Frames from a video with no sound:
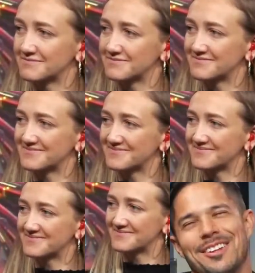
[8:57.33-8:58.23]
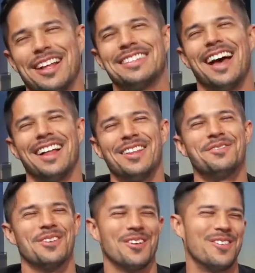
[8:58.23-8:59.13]
That's a
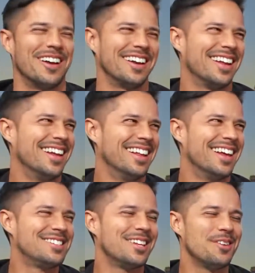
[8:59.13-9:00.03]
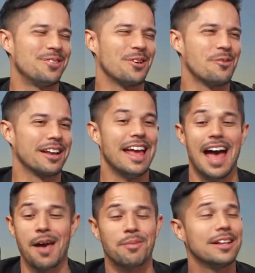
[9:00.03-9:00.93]
difficult one.
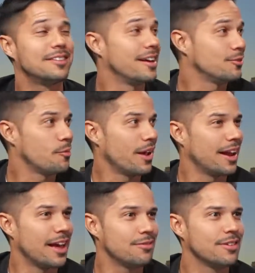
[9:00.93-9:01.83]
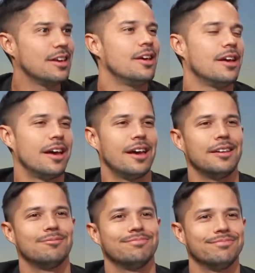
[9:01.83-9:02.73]
I played tennis all my life,
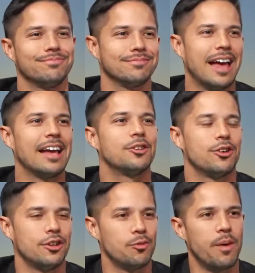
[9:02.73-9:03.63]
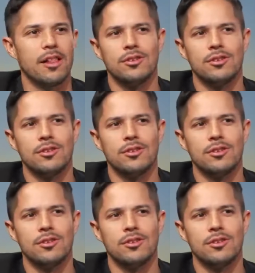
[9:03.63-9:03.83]
and I turned into paddle